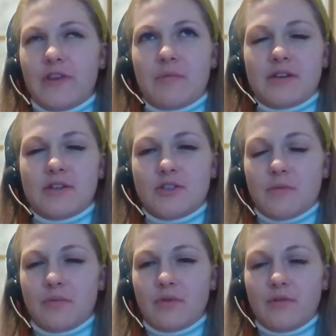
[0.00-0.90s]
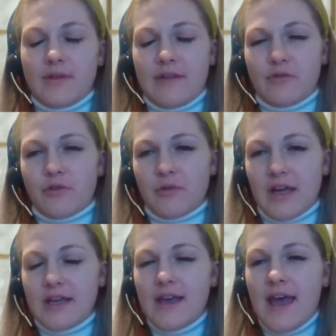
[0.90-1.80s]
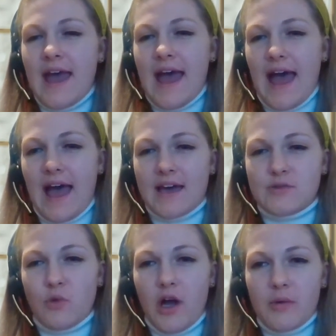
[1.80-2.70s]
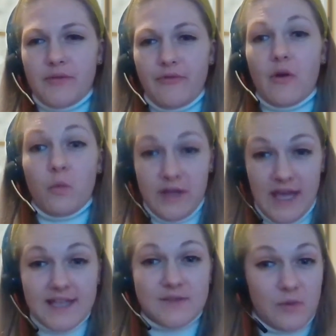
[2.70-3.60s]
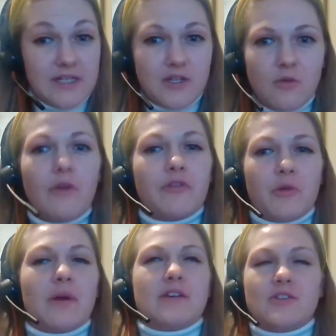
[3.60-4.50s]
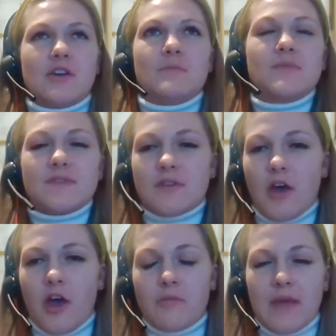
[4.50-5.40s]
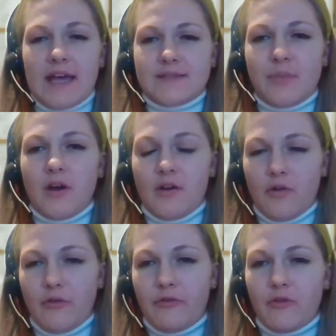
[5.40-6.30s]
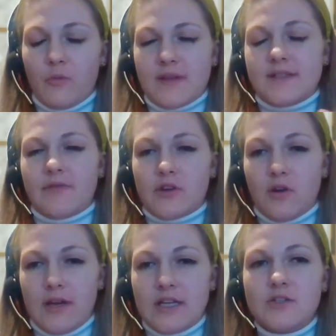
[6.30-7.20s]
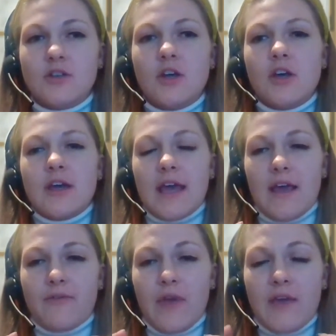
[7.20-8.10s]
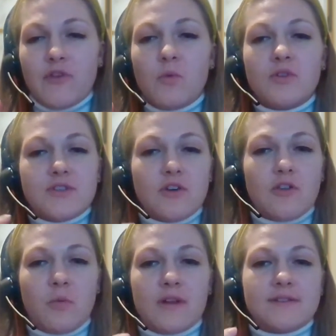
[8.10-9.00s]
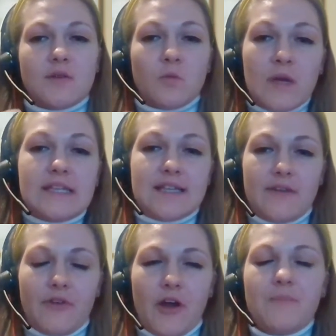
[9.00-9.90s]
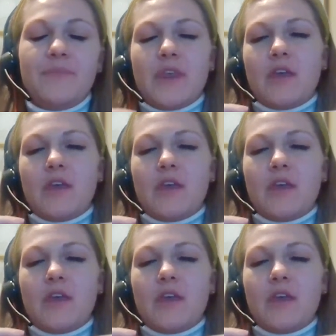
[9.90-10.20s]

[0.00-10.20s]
the apprenticeship level 3, and yes, we do offer apprenticeships as part of West Suffolk College. If you want to know the ones that we deliver,